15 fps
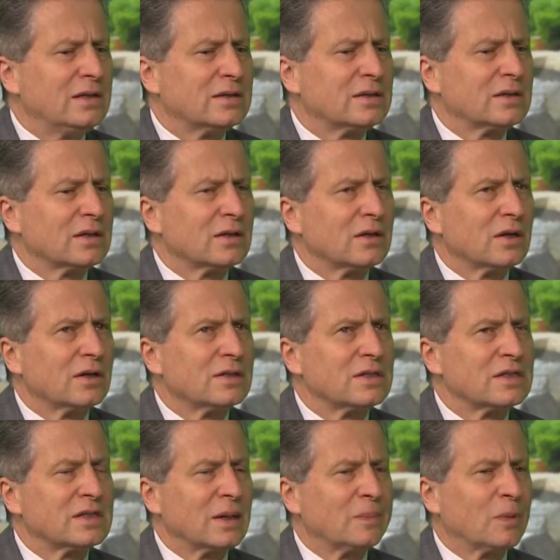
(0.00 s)
needs to
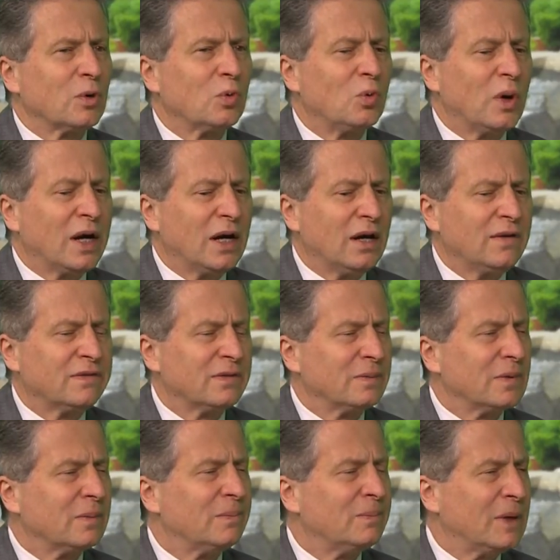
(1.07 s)
step away
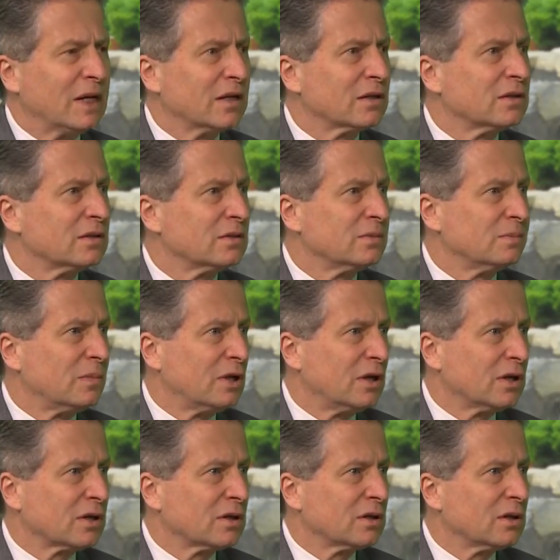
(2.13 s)
from the medical
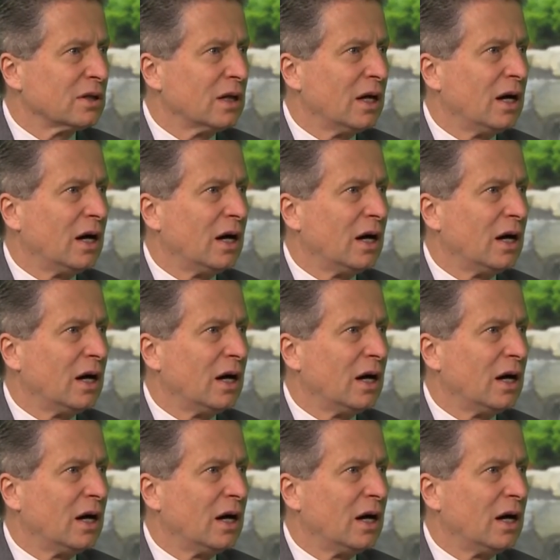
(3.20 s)
model